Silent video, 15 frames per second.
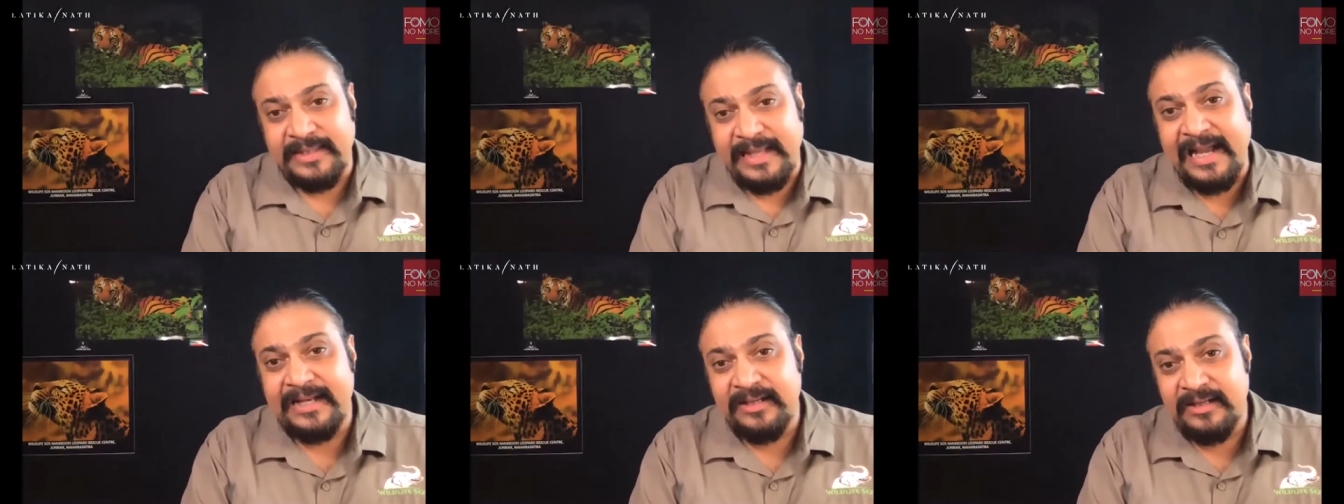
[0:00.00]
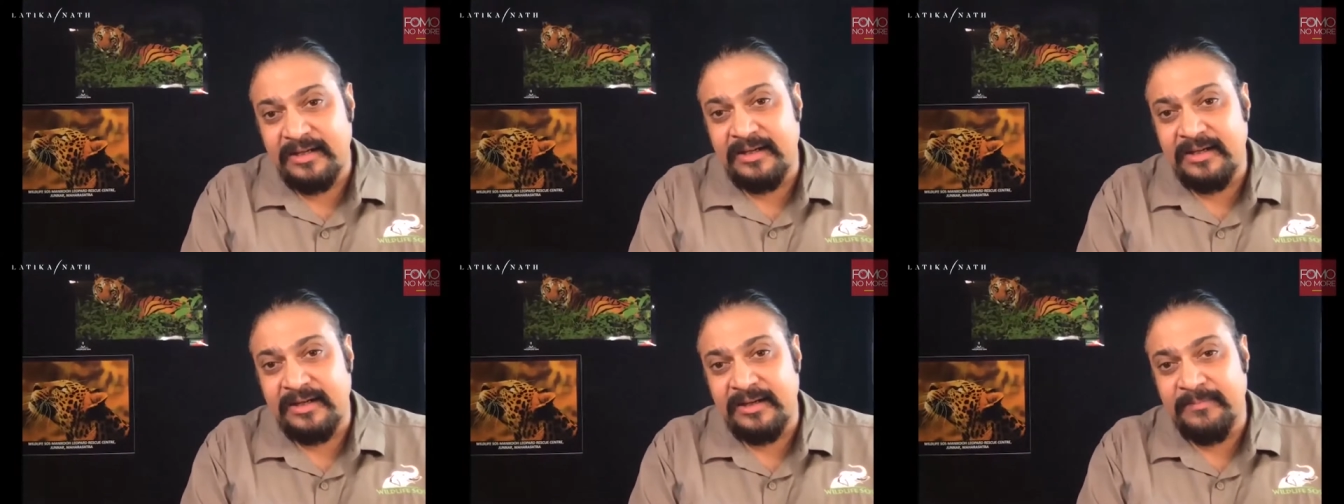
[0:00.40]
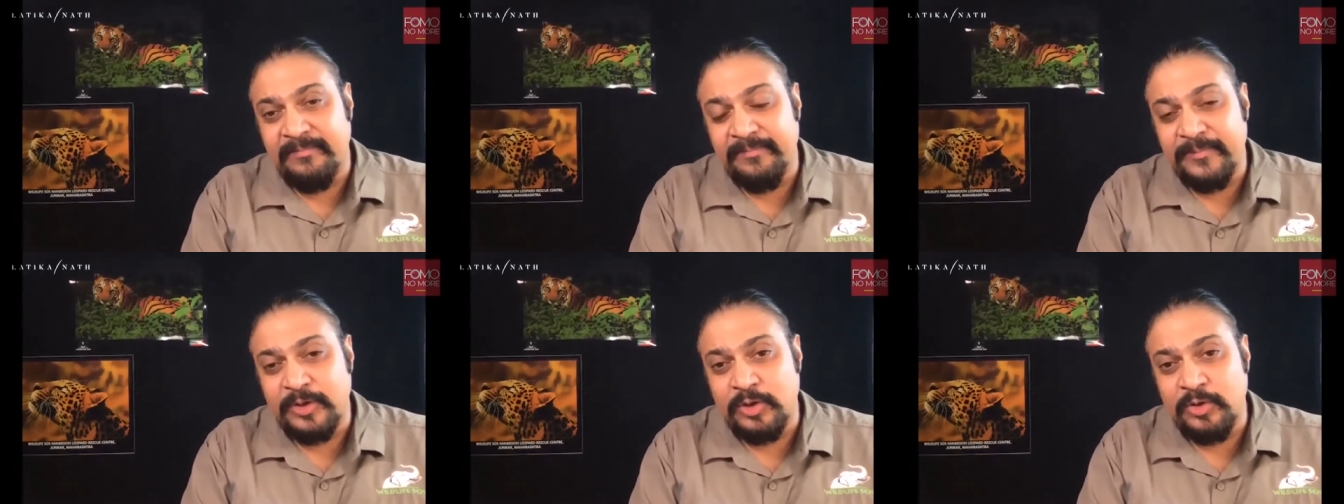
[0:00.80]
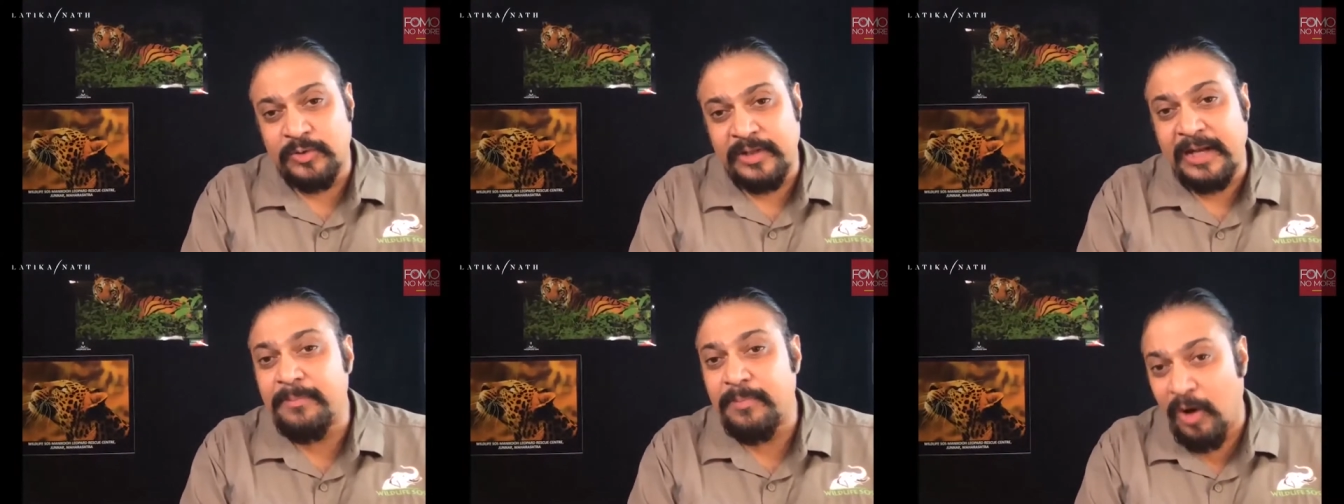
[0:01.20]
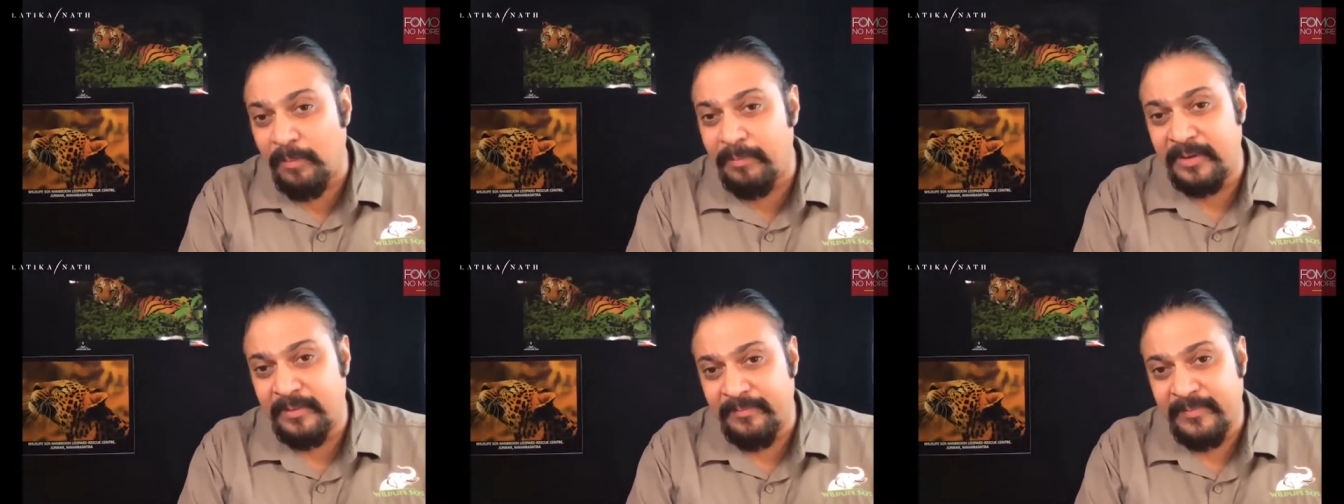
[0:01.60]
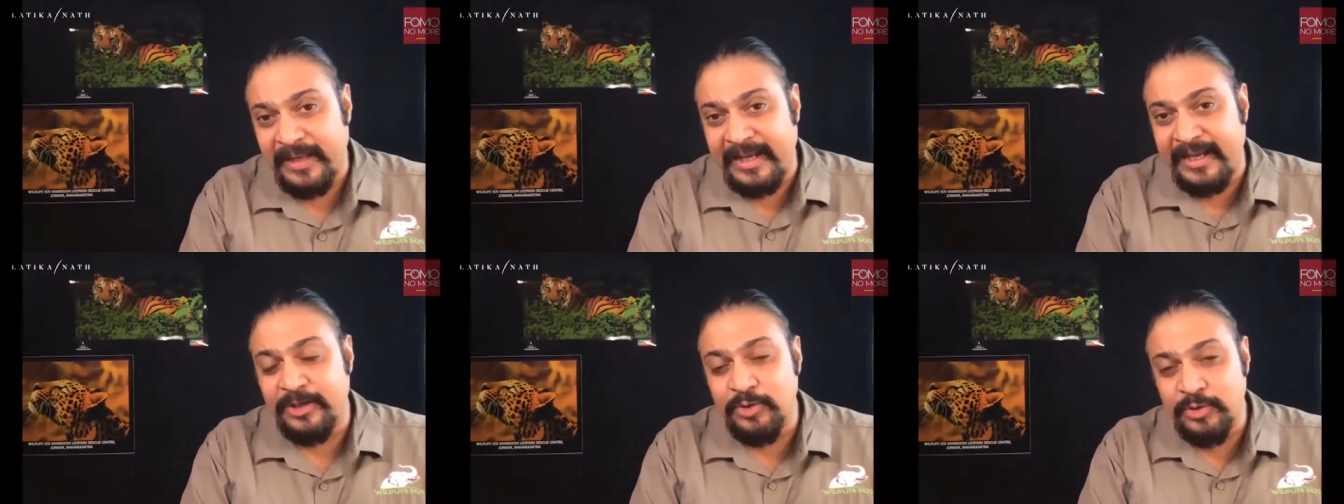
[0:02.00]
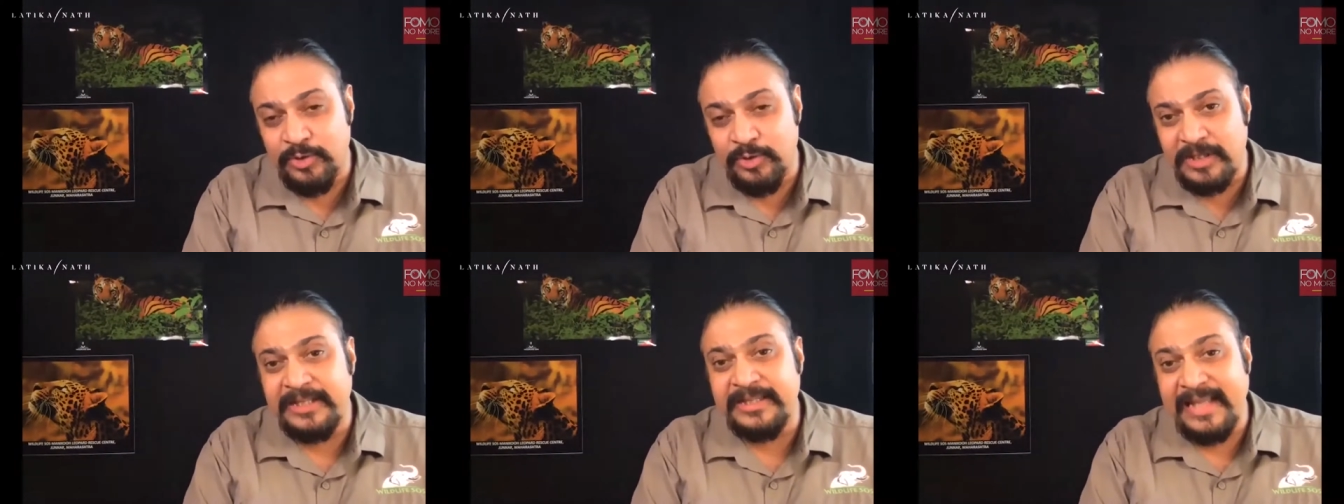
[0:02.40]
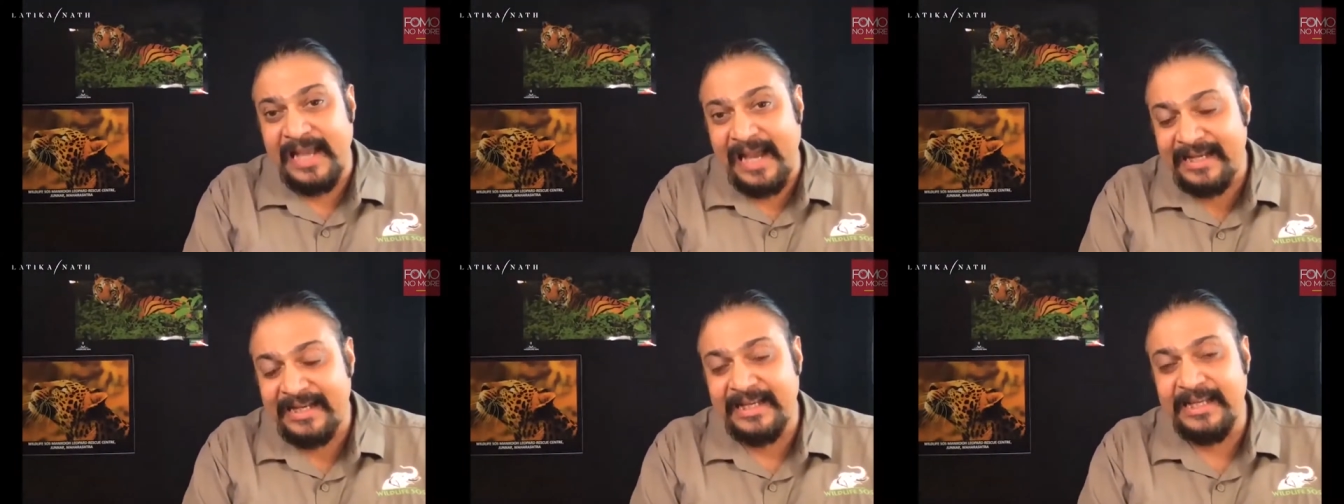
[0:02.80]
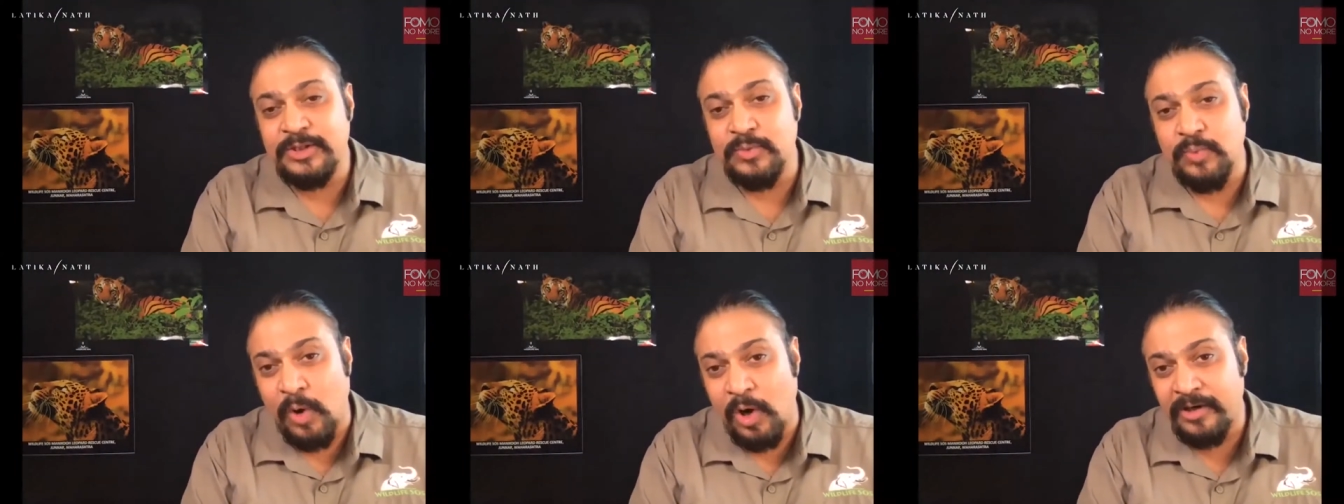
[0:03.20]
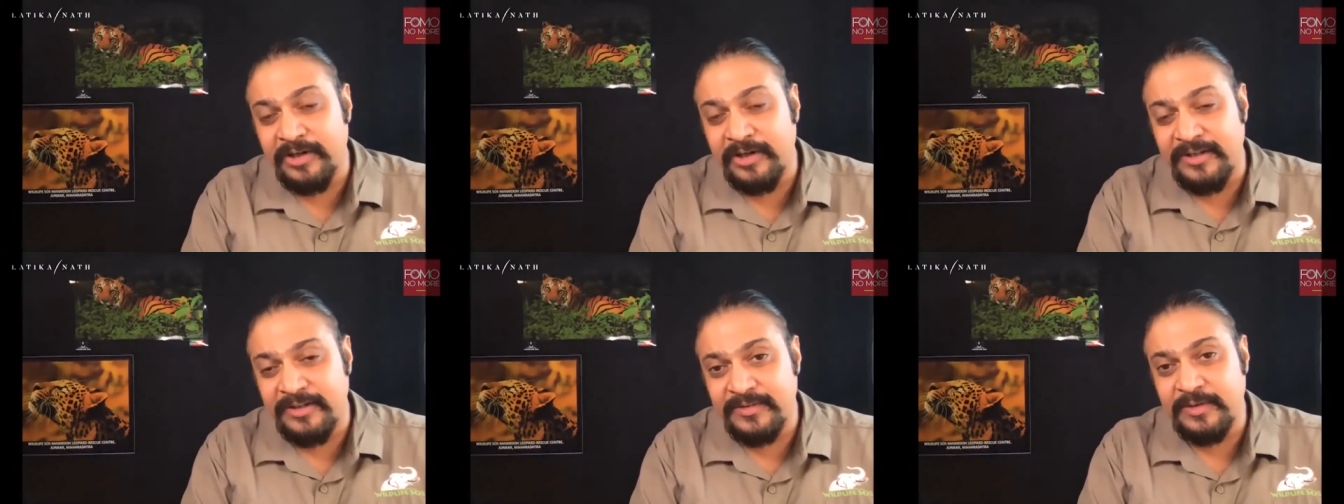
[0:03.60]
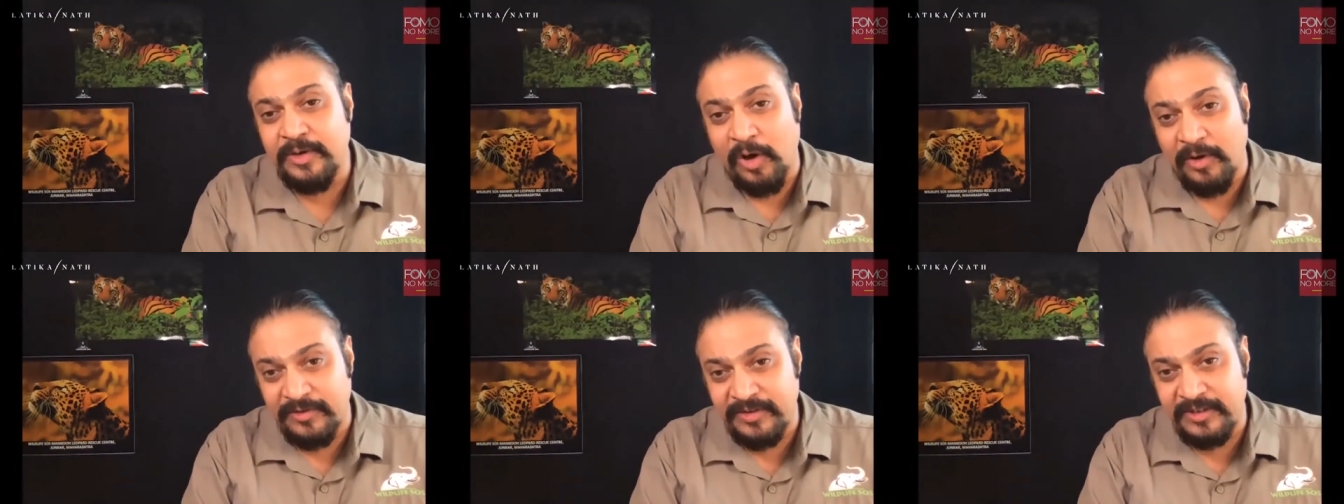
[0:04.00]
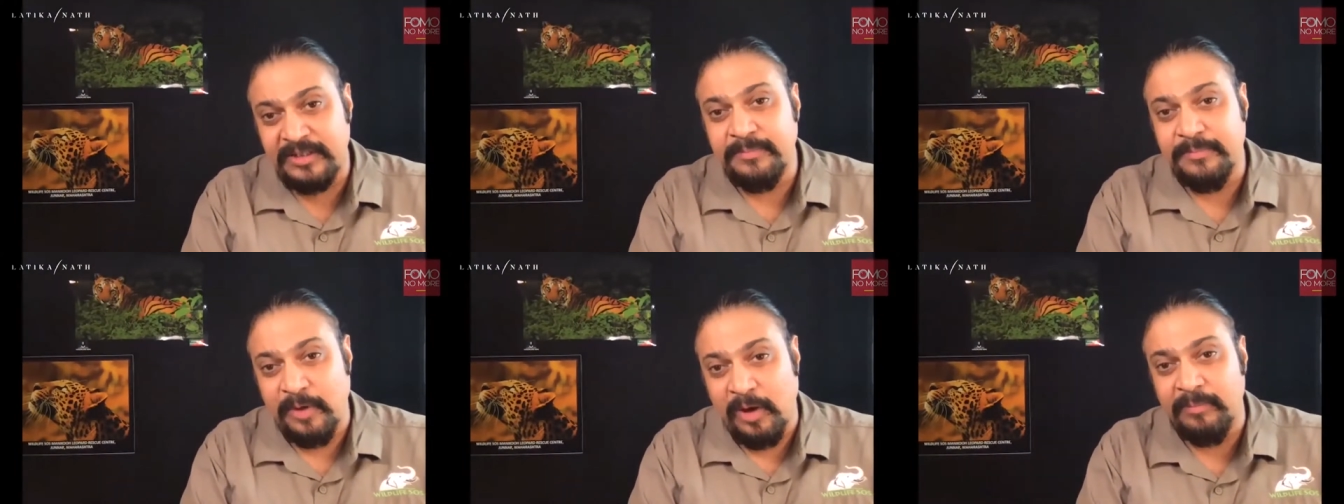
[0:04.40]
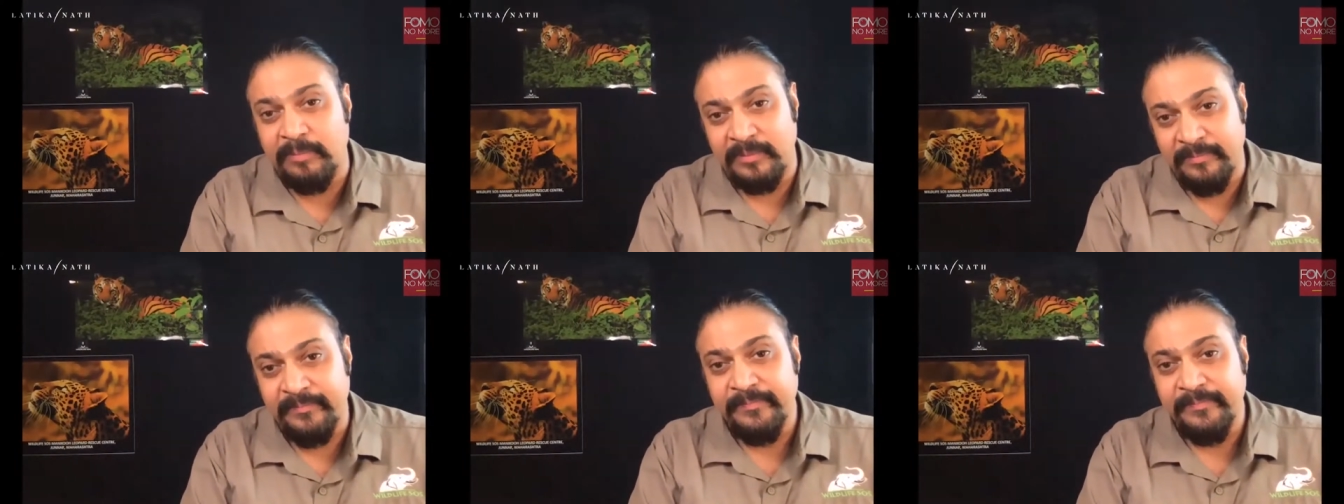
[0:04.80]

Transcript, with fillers: that um, you know that problem, and usually that is what is causing the problem.